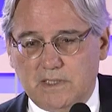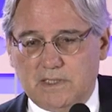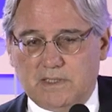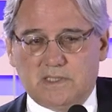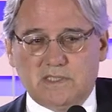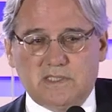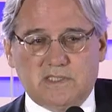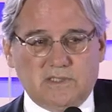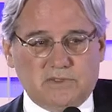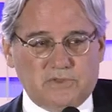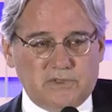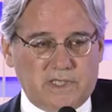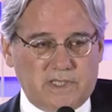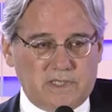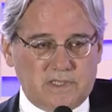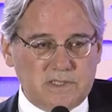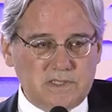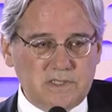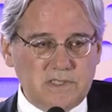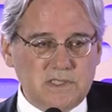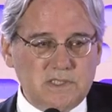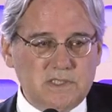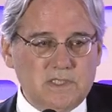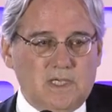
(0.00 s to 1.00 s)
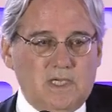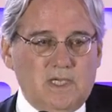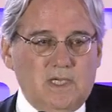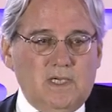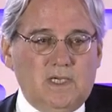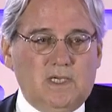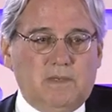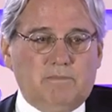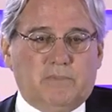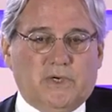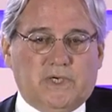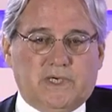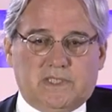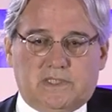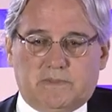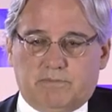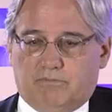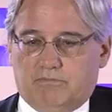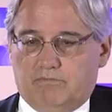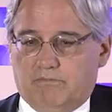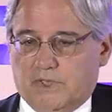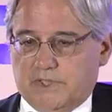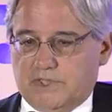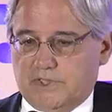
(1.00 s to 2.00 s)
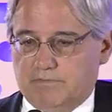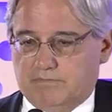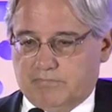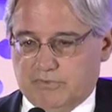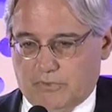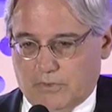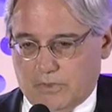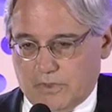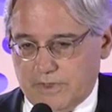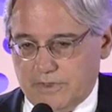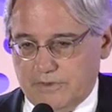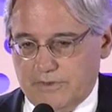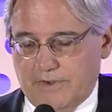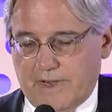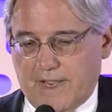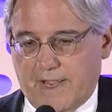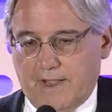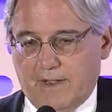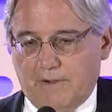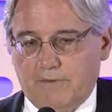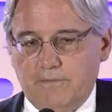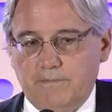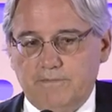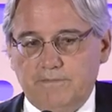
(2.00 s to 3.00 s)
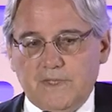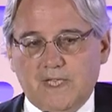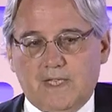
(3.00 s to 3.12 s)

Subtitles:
It still is, but it's much broader now.